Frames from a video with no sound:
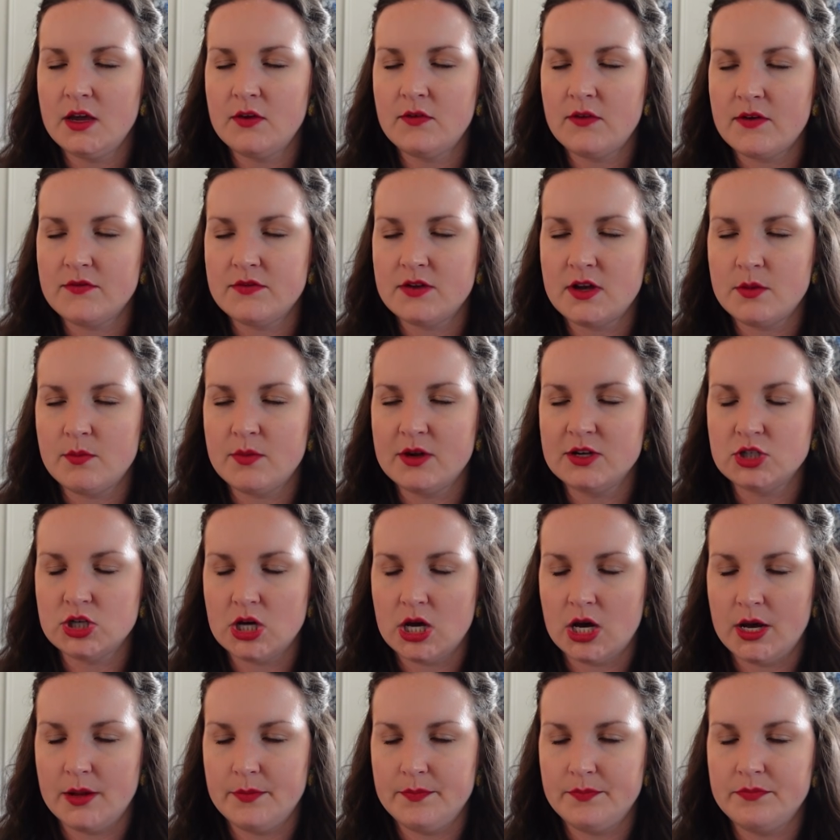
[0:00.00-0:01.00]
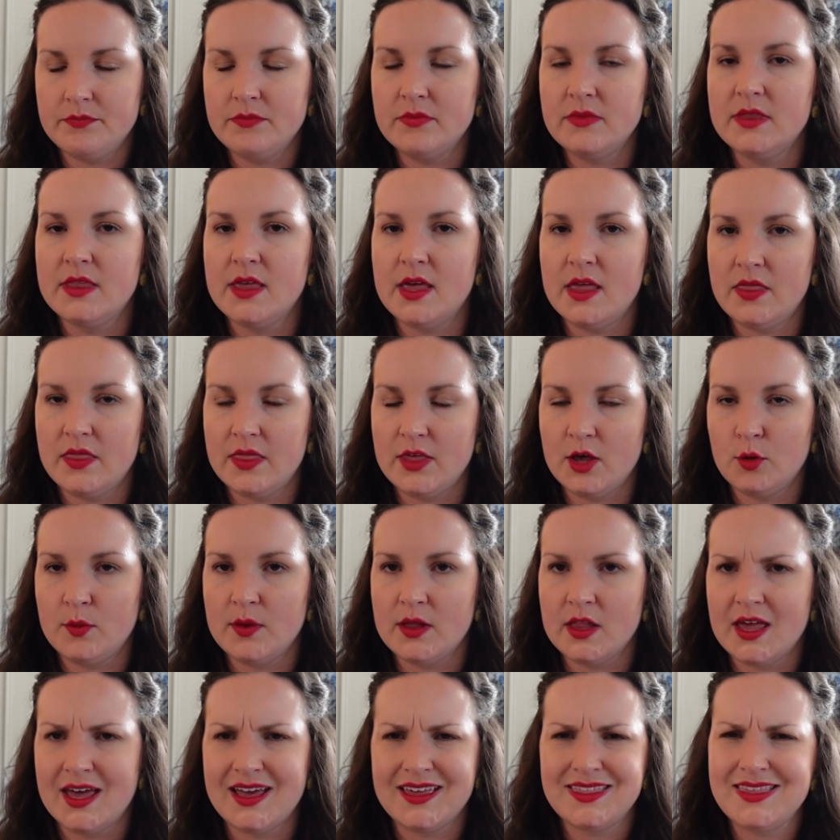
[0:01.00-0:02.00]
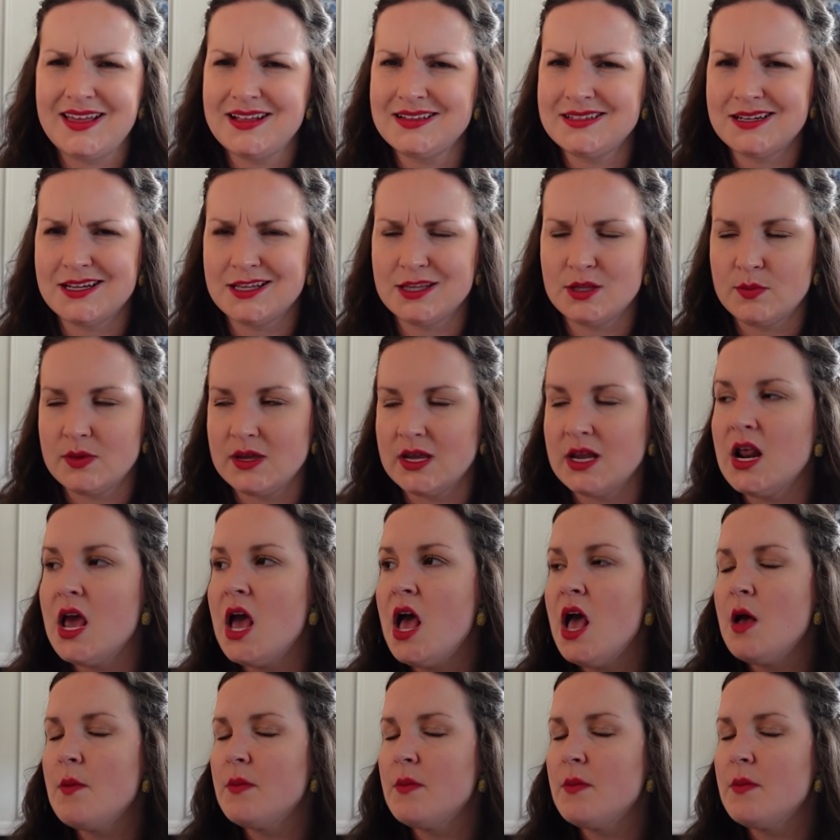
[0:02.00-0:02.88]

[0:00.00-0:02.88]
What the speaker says: if I've done my job, then they'll be like, that's not the beat.